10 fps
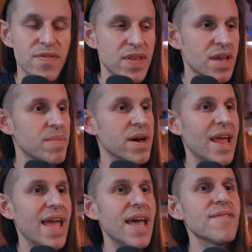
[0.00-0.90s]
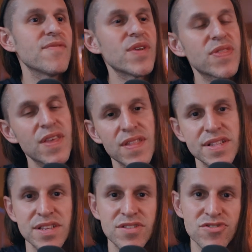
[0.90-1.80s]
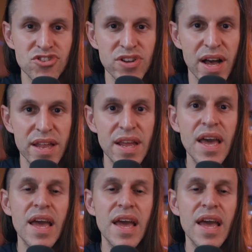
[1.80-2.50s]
Think about everything that's in your shot